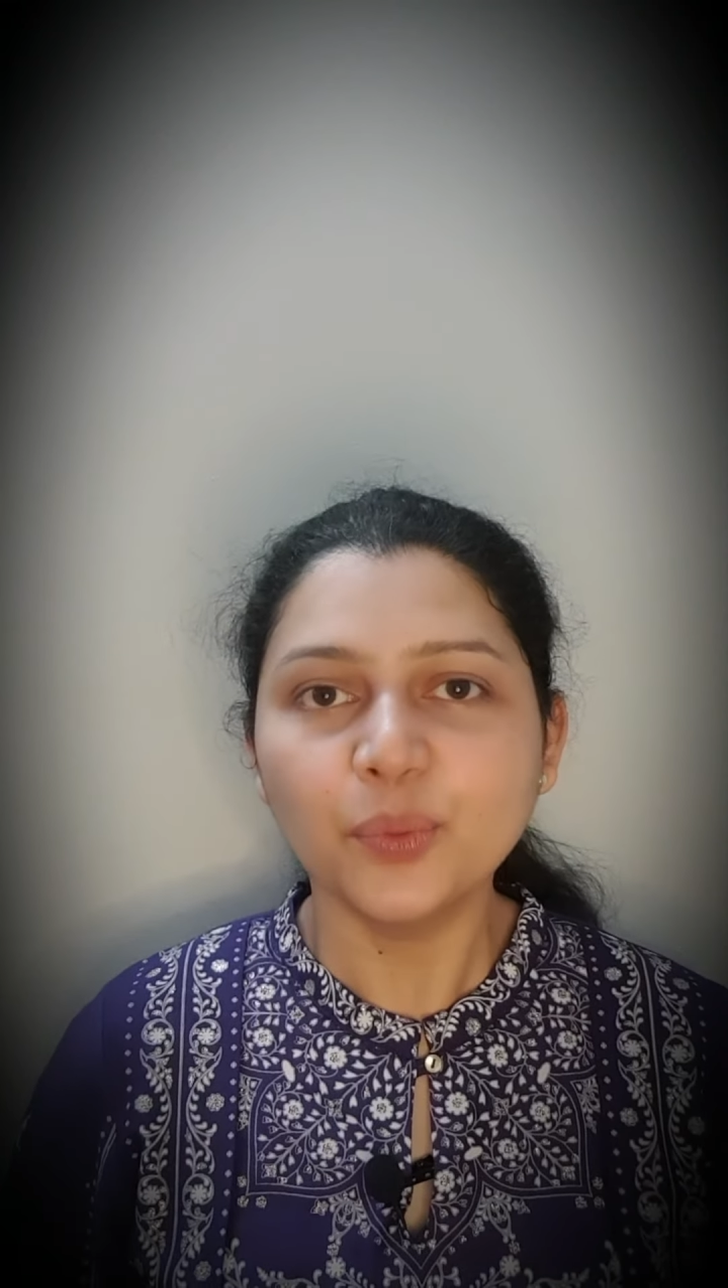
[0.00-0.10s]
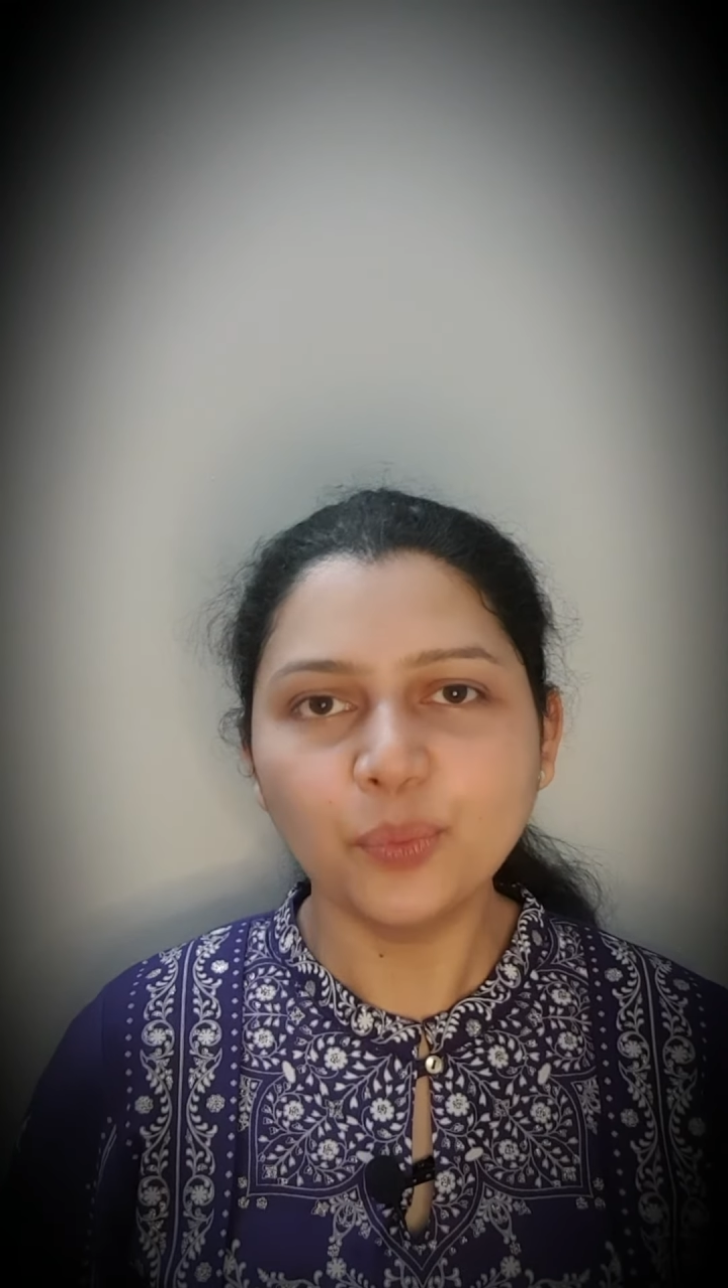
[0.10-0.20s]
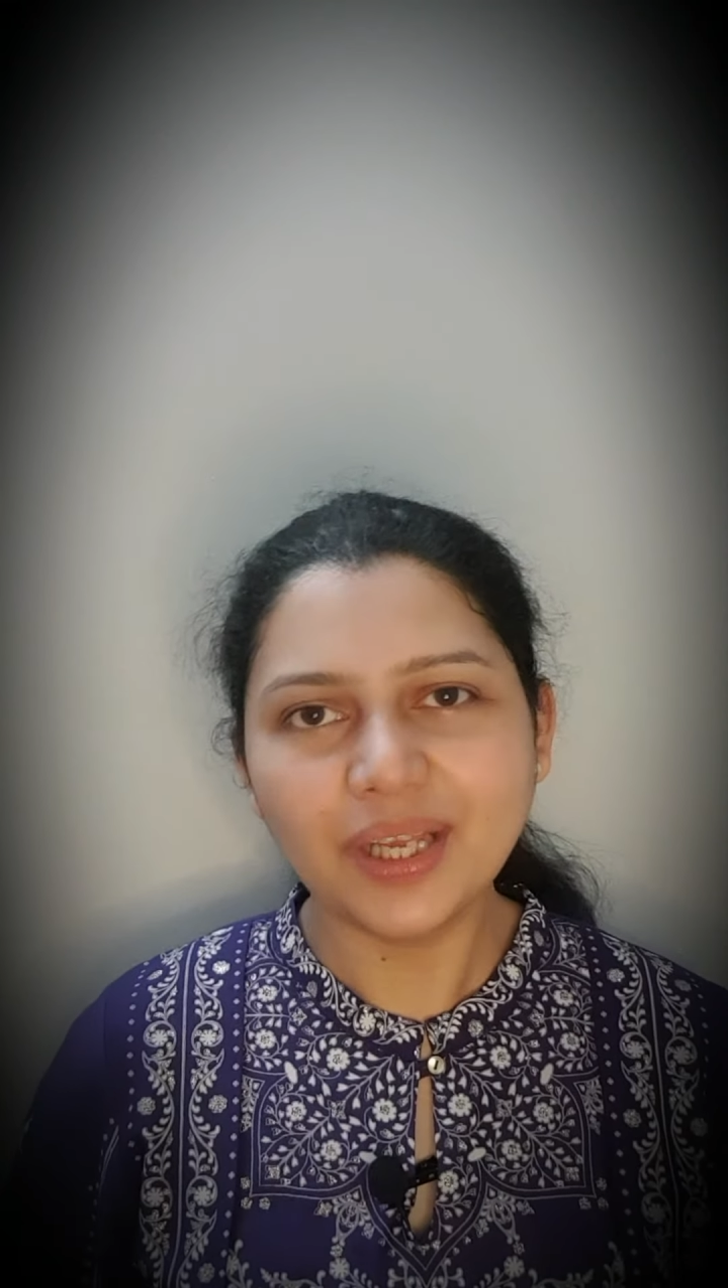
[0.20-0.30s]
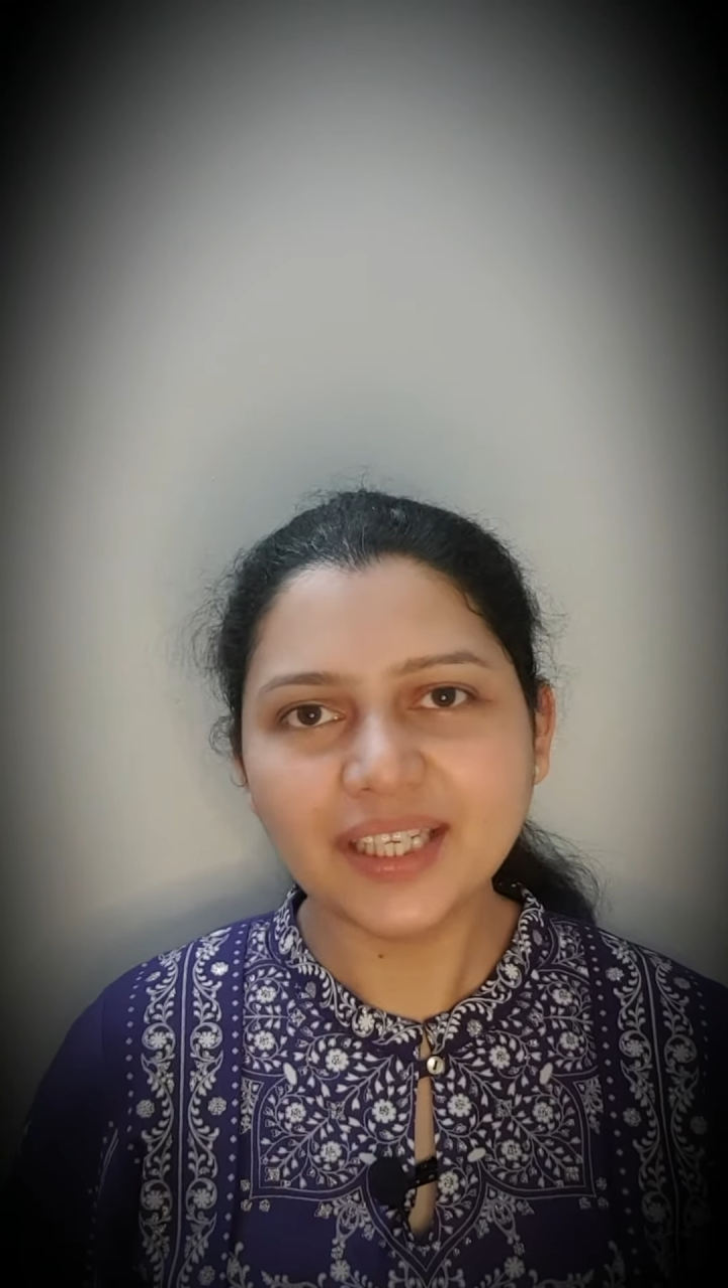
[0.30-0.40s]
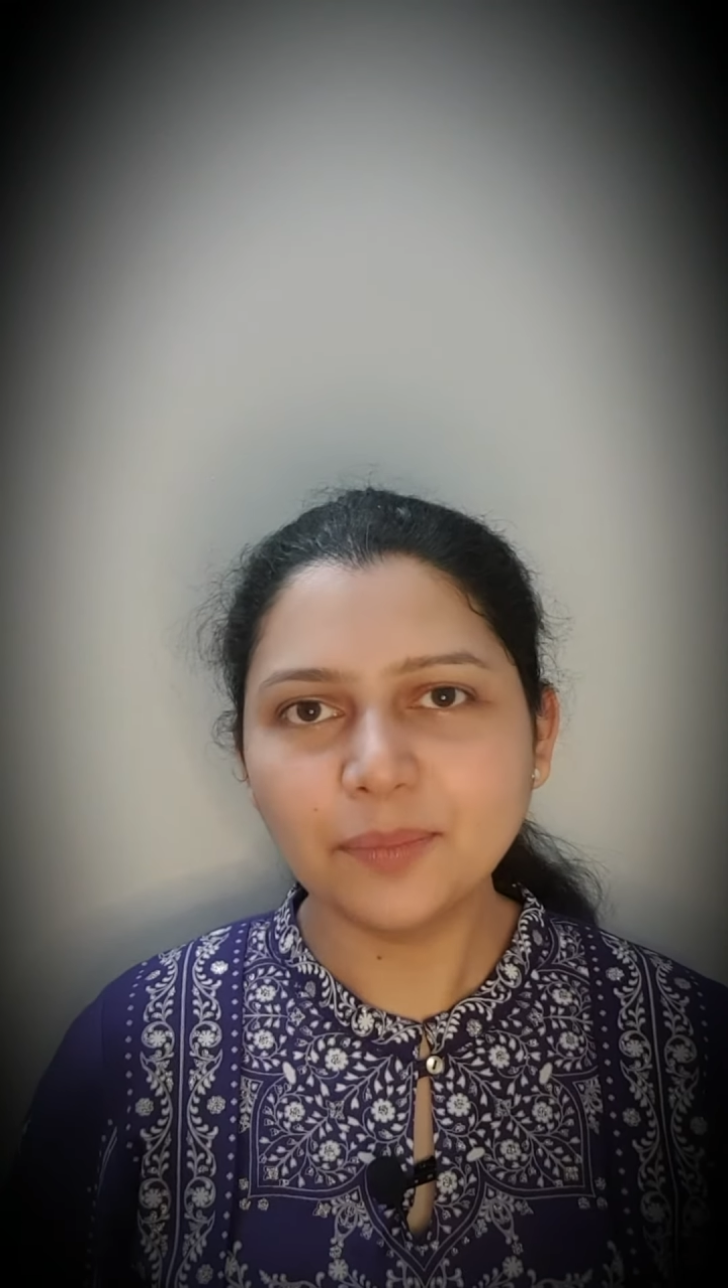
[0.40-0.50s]

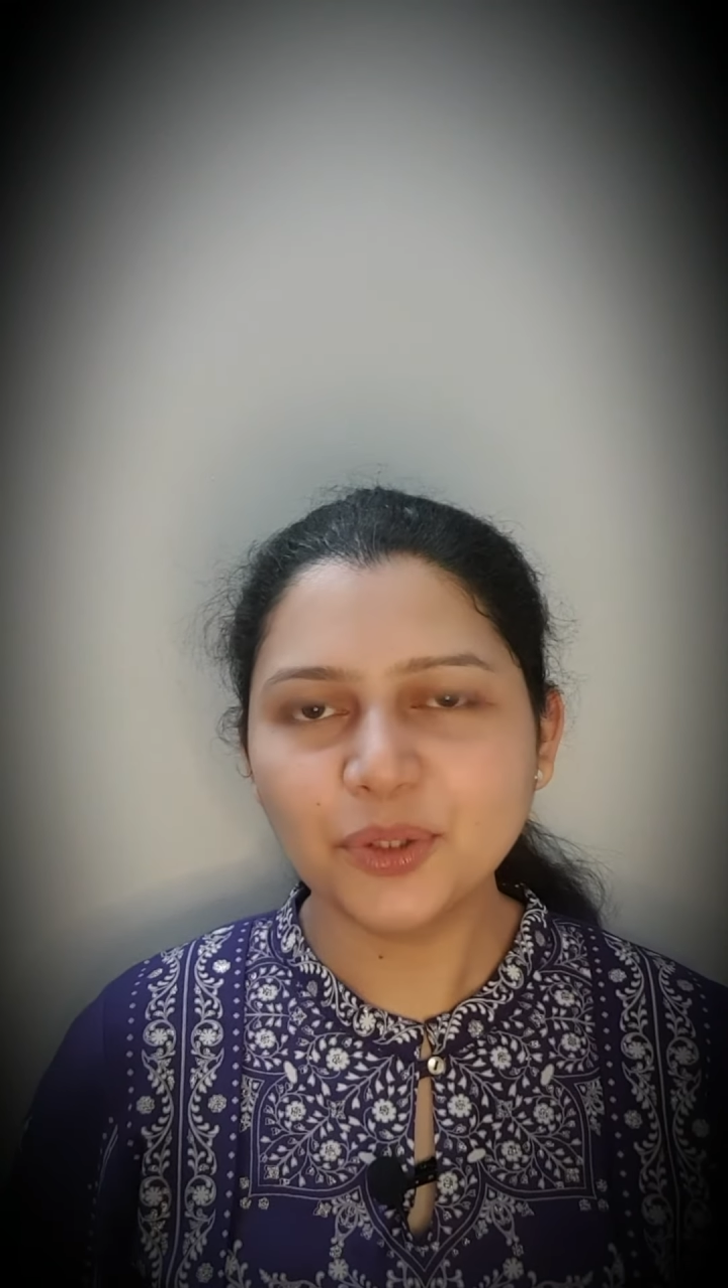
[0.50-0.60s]
welcome